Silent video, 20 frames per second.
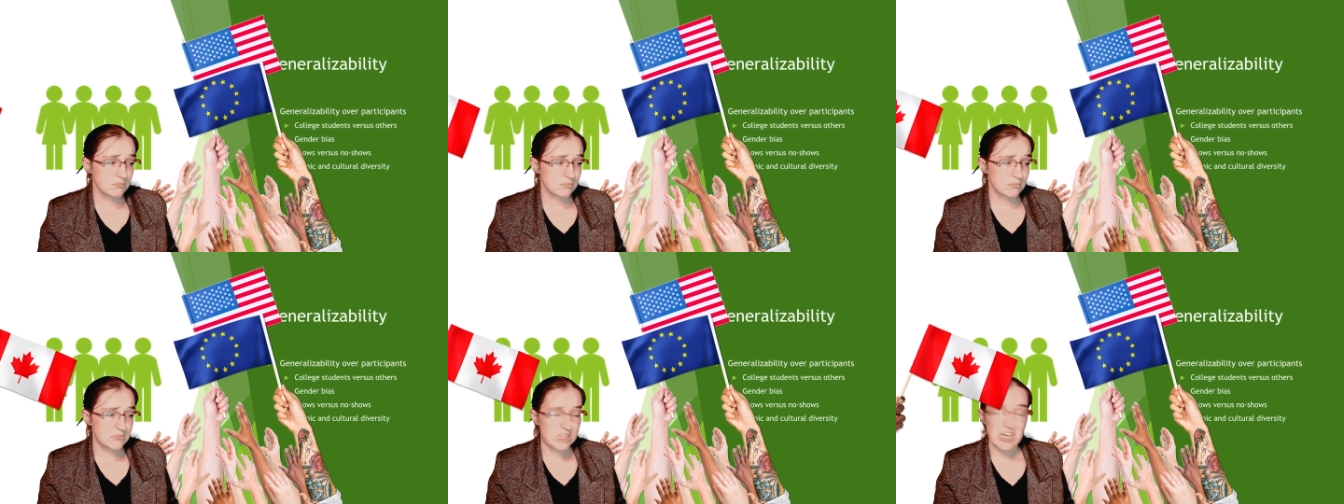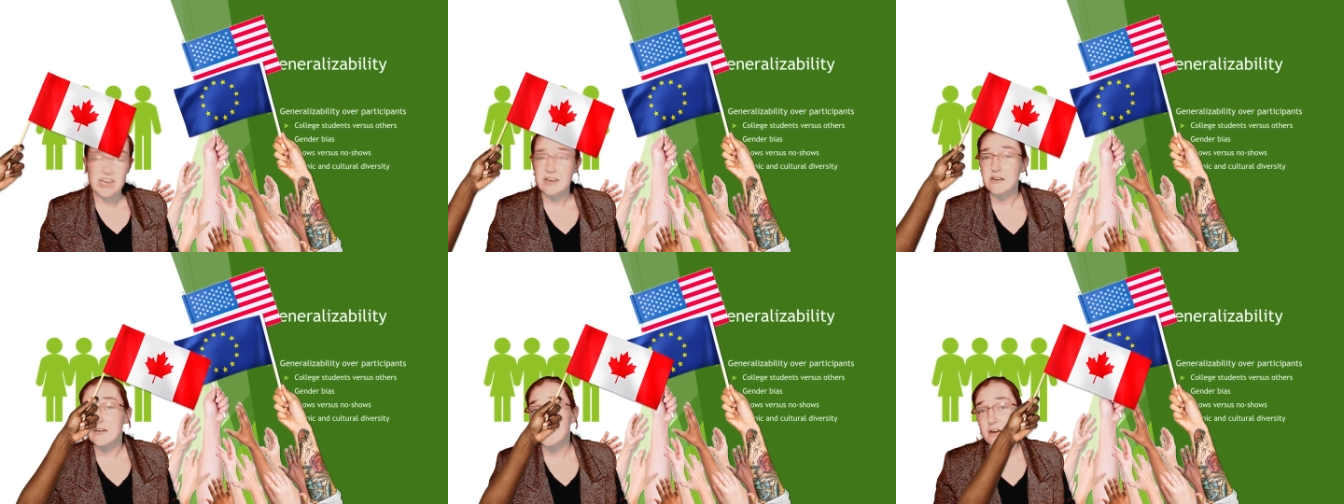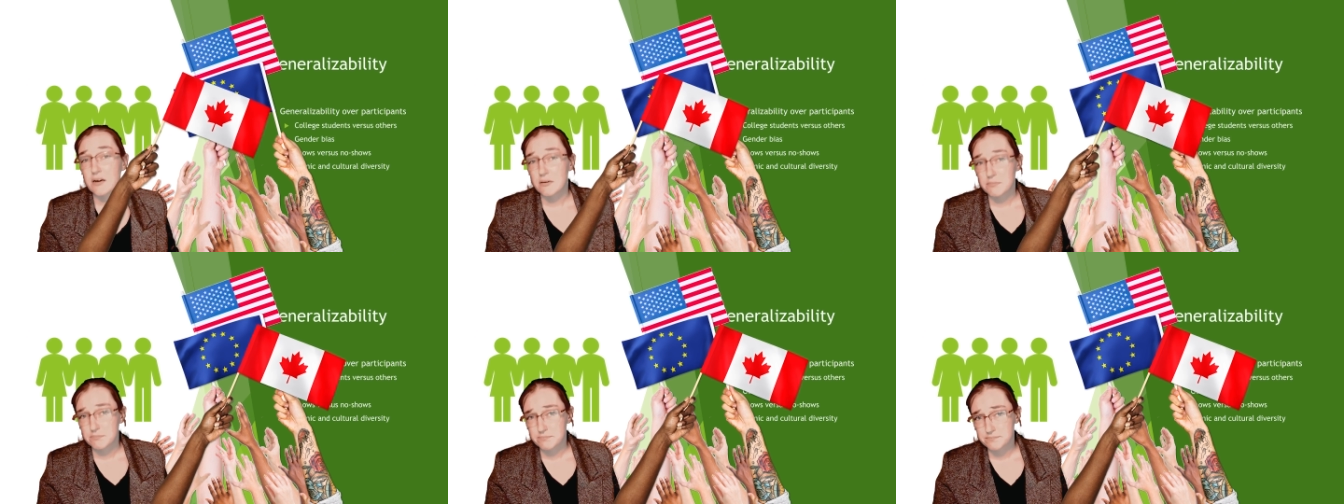Canada.
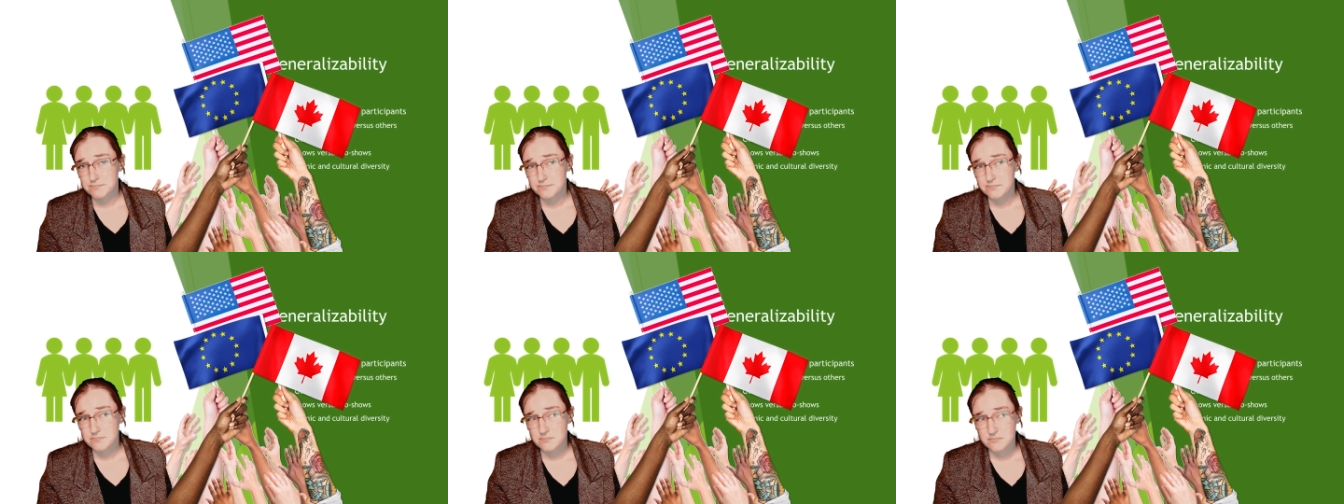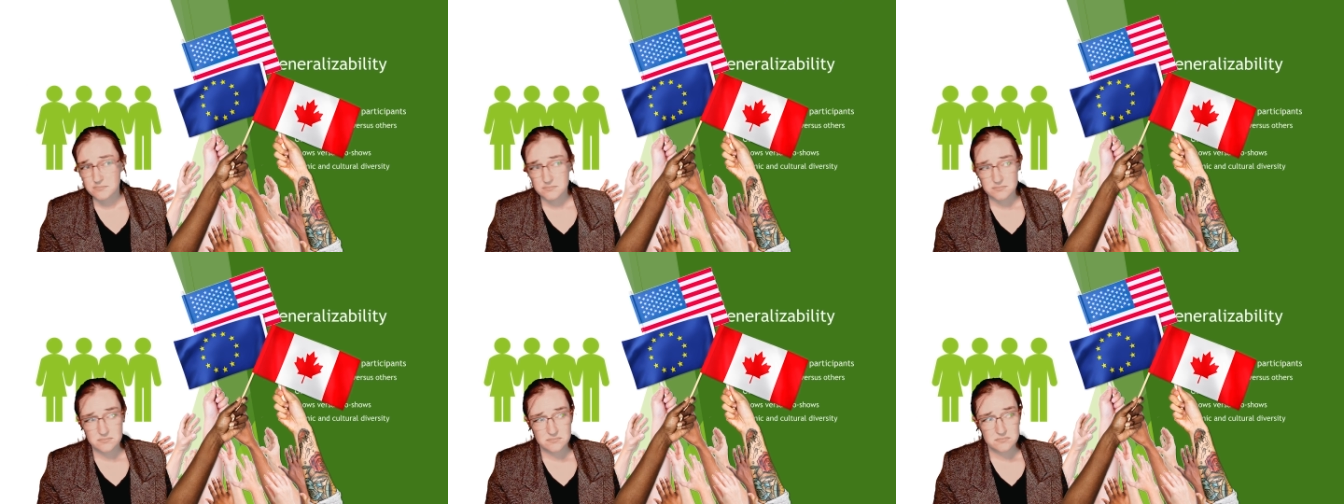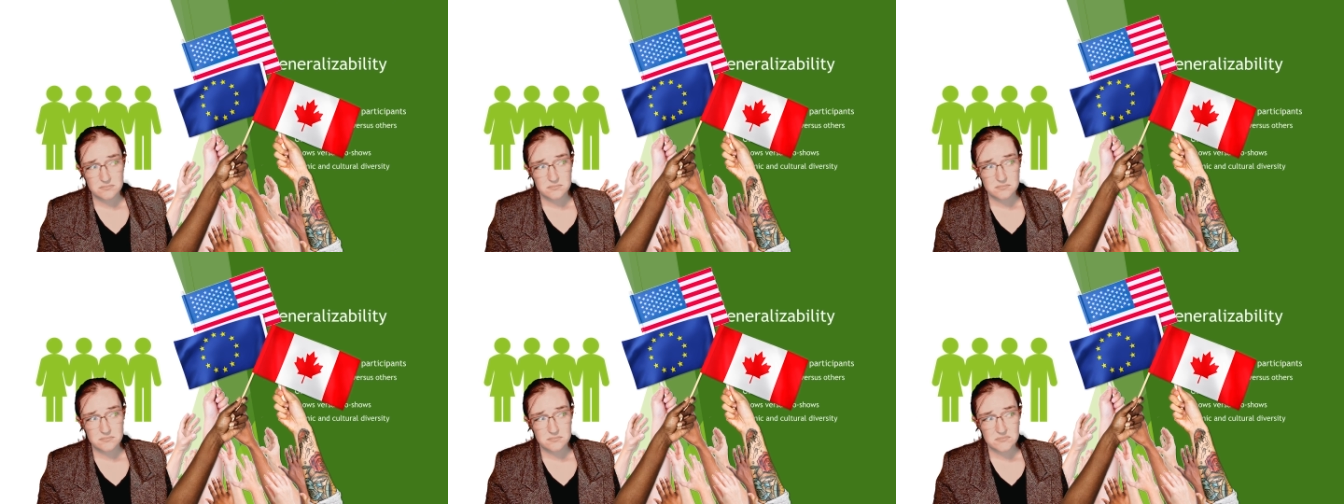
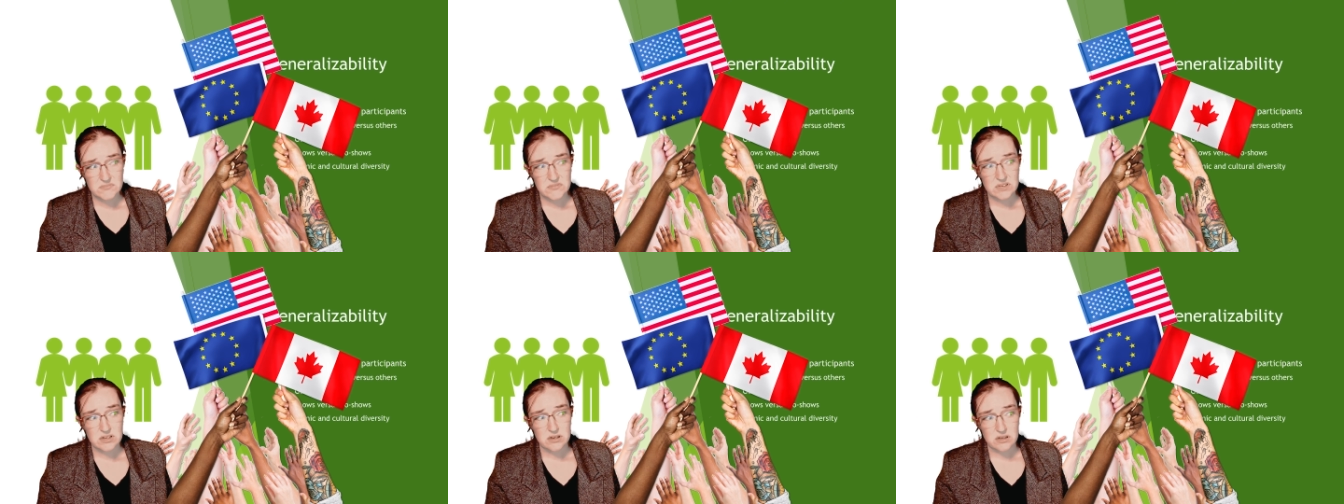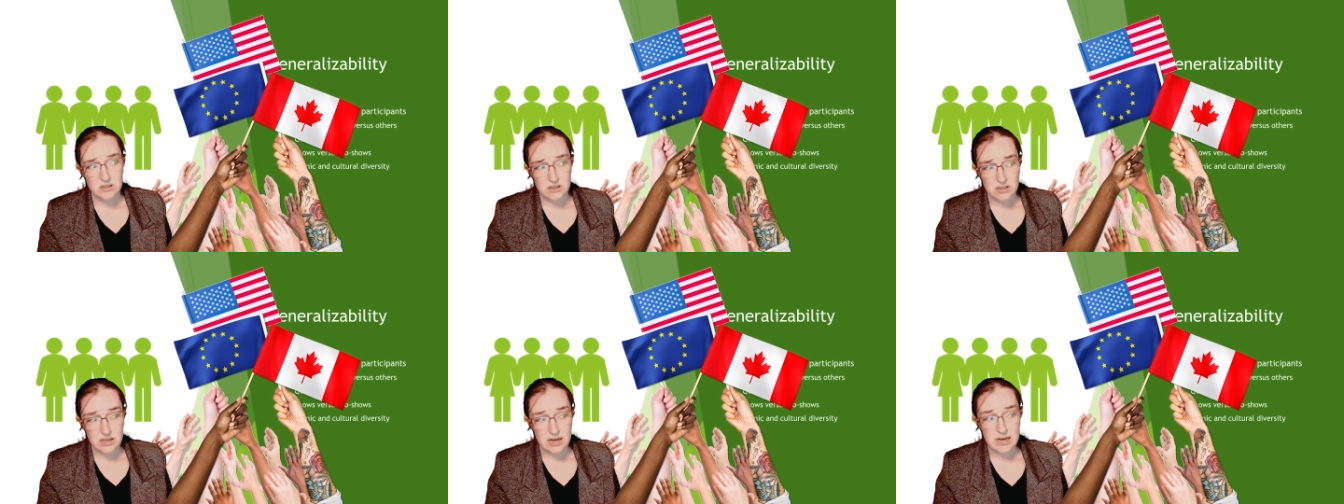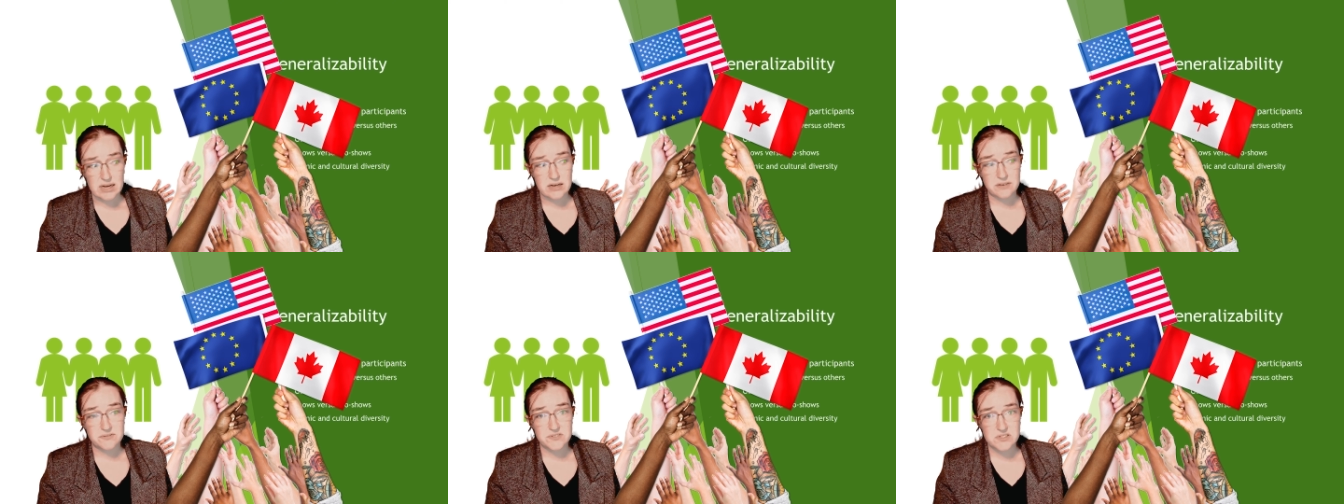A
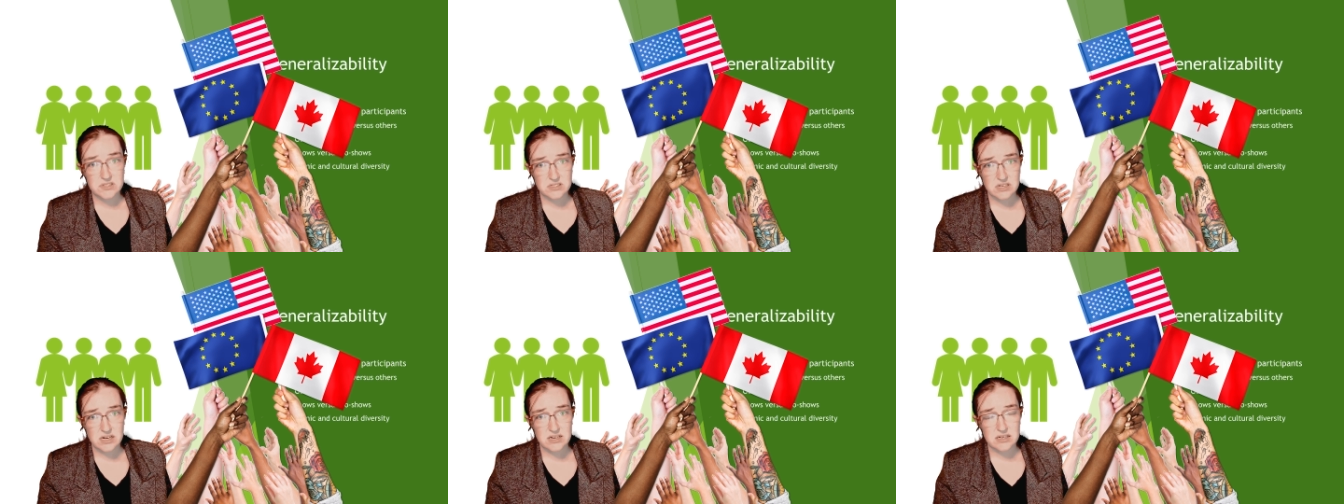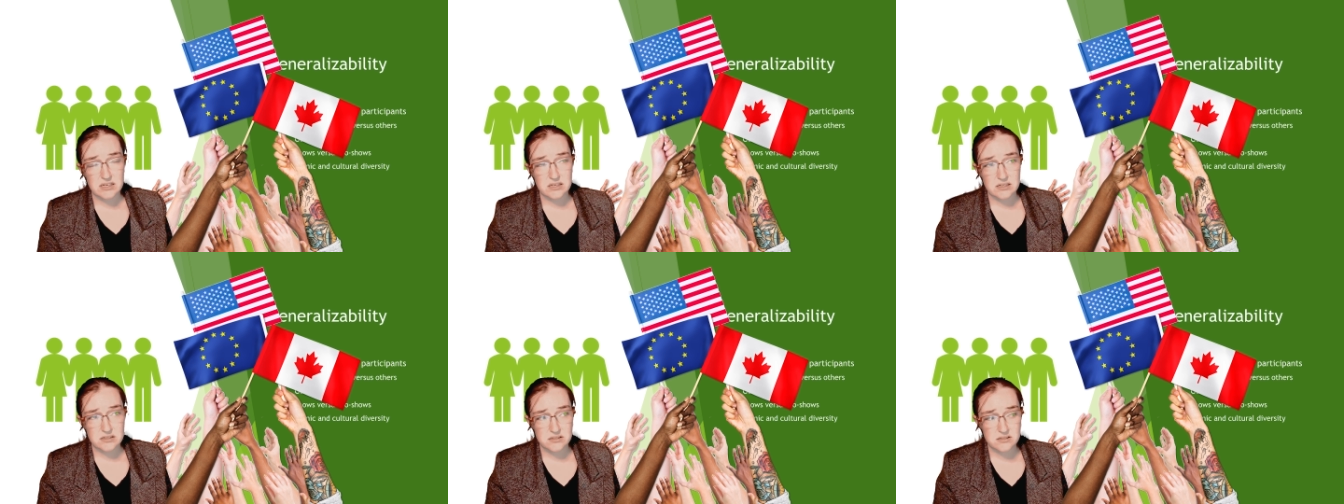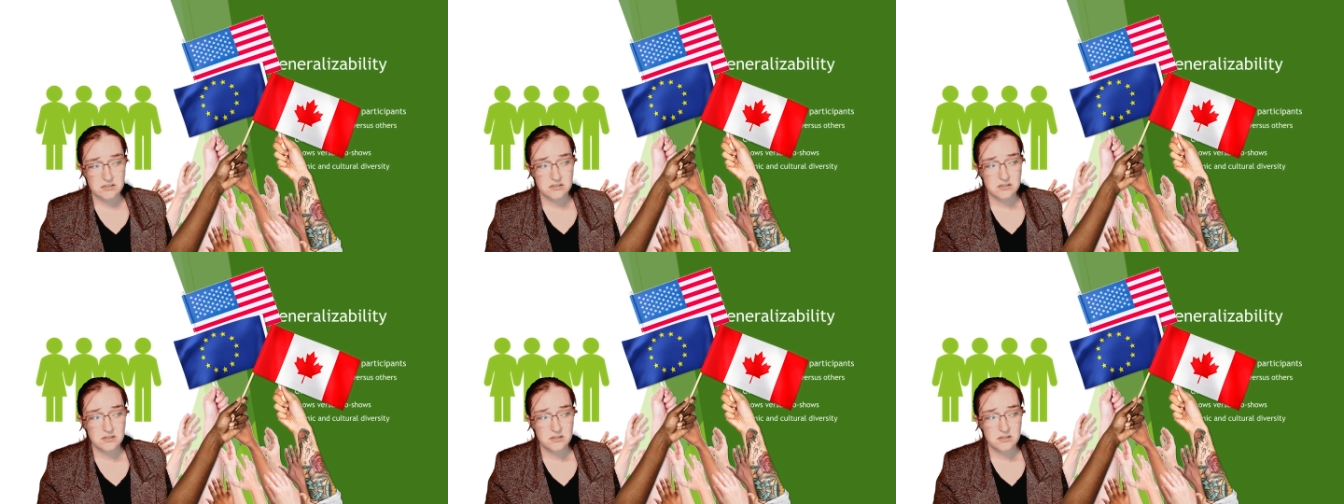lot of studies